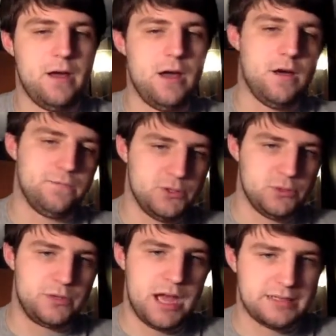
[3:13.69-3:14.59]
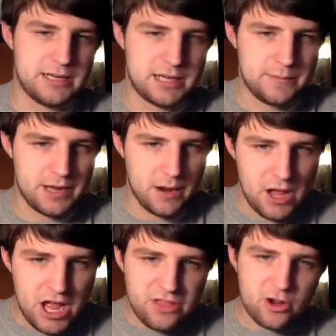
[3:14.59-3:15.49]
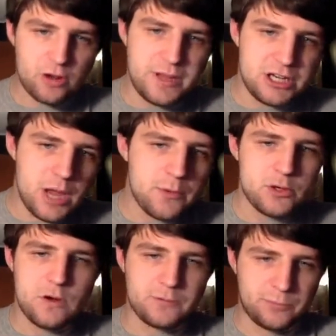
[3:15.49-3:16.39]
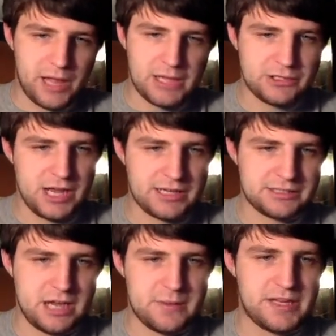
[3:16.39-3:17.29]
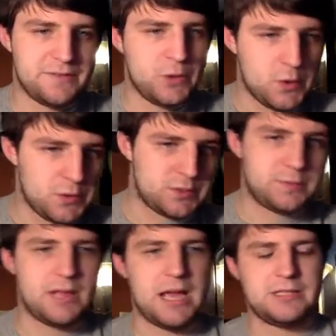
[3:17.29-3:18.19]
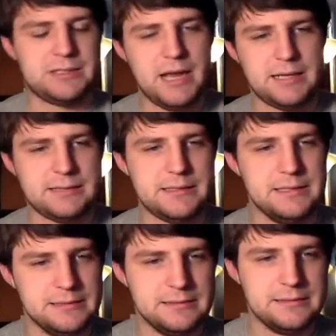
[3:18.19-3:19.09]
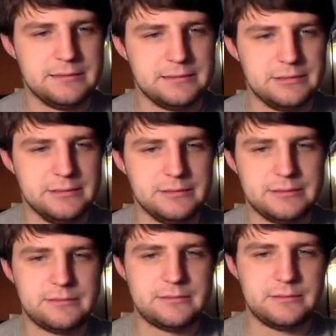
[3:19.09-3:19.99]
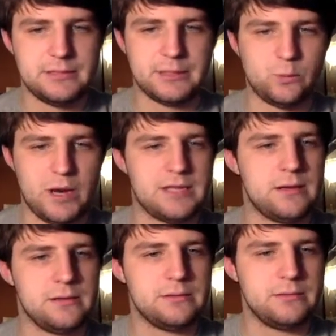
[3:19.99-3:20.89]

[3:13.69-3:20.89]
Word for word: of new content coming out. There are going to be a number of new splash texts coming. If you don't know what splash text is, it's just like white colored,